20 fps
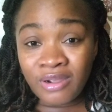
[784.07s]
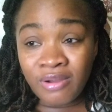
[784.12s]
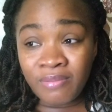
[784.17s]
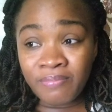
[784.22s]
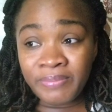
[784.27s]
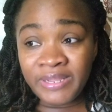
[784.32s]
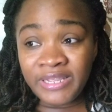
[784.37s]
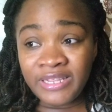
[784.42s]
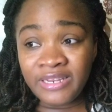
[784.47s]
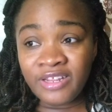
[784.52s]
are
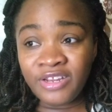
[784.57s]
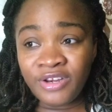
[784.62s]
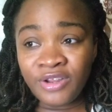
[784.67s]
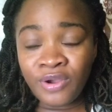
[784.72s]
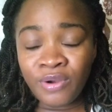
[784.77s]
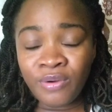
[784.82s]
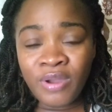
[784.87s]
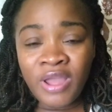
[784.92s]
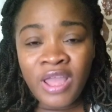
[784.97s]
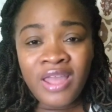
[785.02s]
complaining
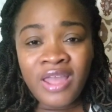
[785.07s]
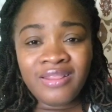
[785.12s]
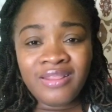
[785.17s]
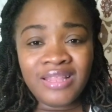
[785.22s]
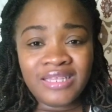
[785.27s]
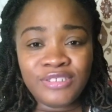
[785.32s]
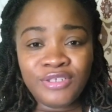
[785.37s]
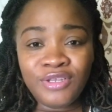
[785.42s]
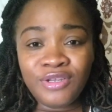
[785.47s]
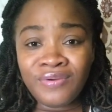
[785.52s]
now
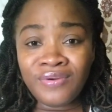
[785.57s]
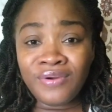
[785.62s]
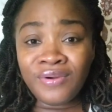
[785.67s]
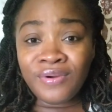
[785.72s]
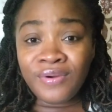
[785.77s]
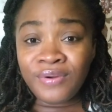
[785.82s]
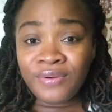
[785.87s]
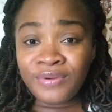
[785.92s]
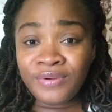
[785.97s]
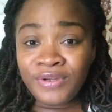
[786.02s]
that,
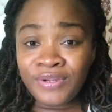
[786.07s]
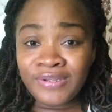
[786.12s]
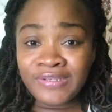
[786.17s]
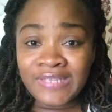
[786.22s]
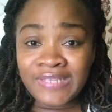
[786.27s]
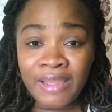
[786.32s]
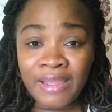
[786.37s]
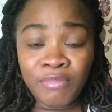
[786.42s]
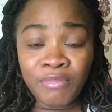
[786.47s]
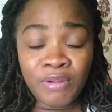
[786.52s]
oh,
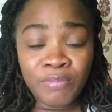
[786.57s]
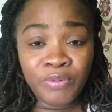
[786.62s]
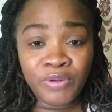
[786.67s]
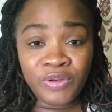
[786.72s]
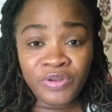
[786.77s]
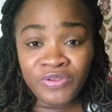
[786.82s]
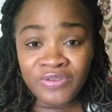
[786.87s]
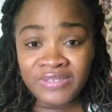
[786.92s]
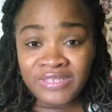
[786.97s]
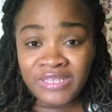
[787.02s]
nurse, I'm not
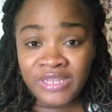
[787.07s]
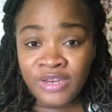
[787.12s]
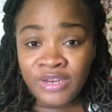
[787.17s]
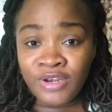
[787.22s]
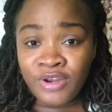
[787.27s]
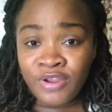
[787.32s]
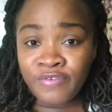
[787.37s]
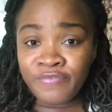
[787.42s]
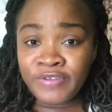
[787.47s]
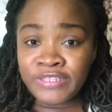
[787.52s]
producing
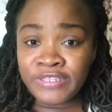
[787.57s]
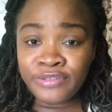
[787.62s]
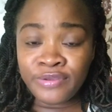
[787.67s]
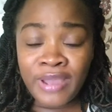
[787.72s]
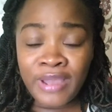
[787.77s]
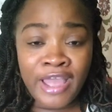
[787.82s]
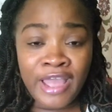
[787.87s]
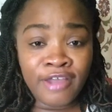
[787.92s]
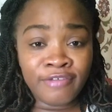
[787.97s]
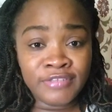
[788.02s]
enough, and
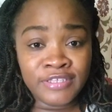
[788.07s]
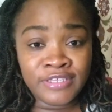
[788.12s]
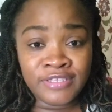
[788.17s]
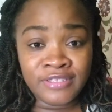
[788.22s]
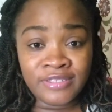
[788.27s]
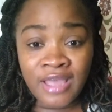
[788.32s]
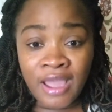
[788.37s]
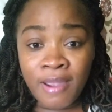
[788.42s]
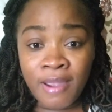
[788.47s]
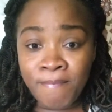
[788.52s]
so I have to
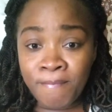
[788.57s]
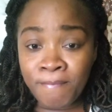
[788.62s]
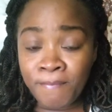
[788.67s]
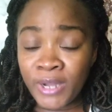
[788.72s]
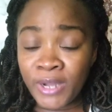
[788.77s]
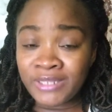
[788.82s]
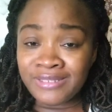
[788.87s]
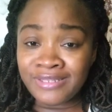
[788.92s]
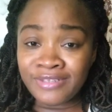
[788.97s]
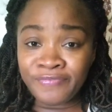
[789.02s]
start
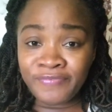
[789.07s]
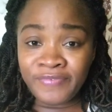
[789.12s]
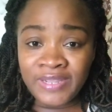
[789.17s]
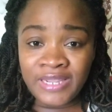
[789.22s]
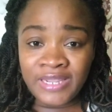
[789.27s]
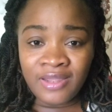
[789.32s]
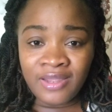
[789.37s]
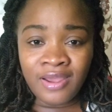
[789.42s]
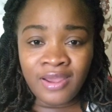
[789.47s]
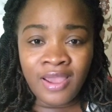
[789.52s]
bottle
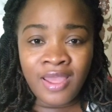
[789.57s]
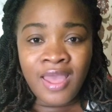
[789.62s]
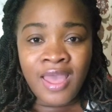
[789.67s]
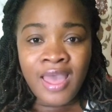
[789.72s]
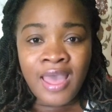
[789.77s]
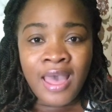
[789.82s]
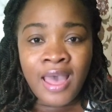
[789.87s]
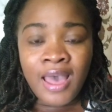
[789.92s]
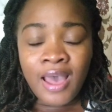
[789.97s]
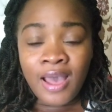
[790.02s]
feed.
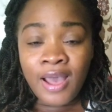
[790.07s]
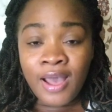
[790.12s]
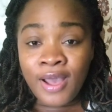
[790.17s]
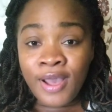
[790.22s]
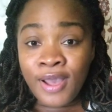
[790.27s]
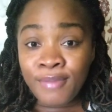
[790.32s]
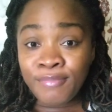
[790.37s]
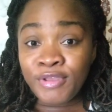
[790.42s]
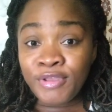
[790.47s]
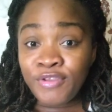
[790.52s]

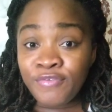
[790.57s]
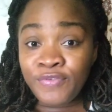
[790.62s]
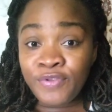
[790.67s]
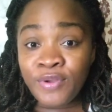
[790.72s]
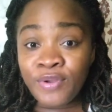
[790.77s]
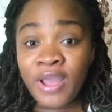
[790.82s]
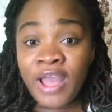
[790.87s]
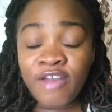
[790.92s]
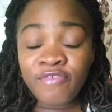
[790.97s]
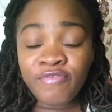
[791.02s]
If
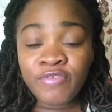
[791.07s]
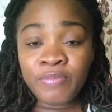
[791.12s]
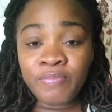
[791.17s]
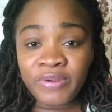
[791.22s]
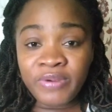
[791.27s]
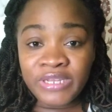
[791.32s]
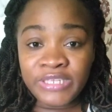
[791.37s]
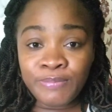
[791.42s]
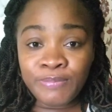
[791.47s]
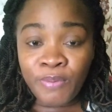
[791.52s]
you have a
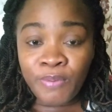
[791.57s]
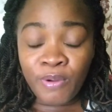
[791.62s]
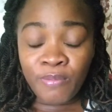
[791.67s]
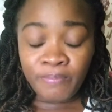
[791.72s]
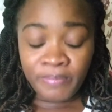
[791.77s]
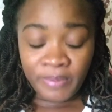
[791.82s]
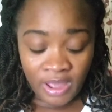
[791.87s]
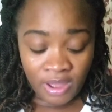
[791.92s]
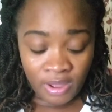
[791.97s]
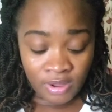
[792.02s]
breast
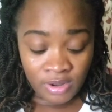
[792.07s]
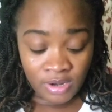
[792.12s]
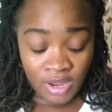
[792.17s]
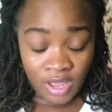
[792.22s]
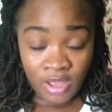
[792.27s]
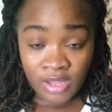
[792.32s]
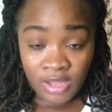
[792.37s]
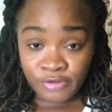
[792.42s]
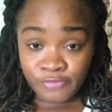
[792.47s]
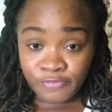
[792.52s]
pump,
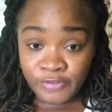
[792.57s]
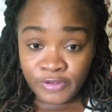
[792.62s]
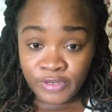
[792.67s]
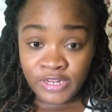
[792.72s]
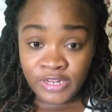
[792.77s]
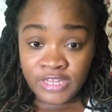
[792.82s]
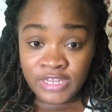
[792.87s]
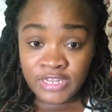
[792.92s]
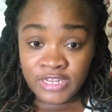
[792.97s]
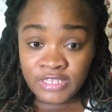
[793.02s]
for
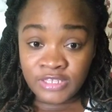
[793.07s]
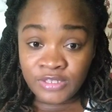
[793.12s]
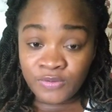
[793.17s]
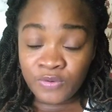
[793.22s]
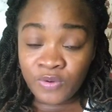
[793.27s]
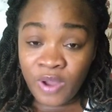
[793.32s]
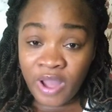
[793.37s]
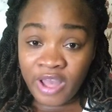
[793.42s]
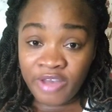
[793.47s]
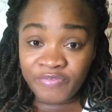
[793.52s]
the ladies
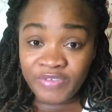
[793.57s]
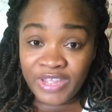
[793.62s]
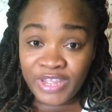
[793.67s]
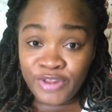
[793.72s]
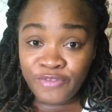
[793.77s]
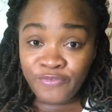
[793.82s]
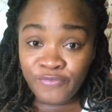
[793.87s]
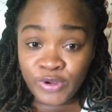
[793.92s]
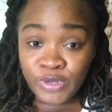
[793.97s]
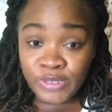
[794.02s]
who have
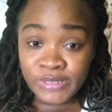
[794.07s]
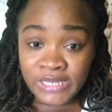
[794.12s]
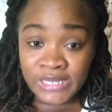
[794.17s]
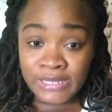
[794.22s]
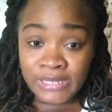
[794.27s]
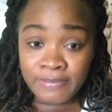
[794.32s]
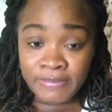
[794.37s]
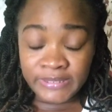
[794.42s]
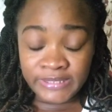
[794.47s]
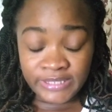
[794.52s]

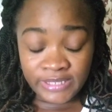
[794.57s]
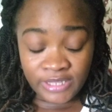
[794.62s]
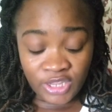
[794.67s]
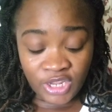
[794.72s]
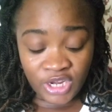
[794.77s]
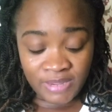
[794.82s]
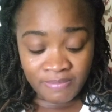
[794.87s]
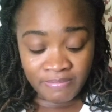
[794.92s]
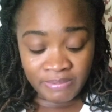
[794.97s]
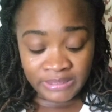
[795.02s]
inverted nipples, so
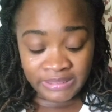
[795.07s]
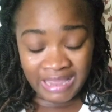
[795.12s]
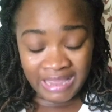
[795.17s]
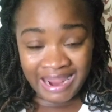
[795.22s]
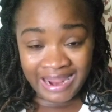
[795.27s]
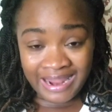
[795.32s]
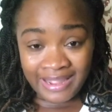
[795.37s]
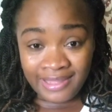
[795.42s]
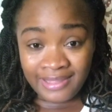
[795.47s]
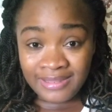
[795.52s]
your nipples
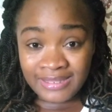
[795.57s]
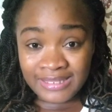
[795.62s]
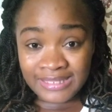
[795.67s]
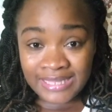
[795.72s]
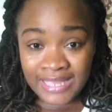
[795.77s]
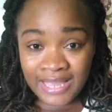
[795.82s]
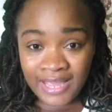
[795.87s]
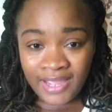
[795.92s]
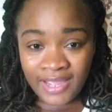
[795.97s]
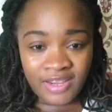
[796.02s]
are
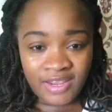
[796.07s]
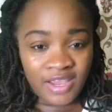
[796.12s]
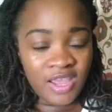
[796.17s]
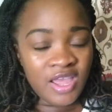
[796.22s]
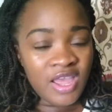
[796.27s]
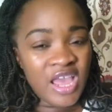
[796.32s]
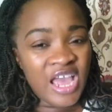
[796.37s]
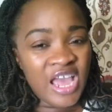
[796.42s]
inside,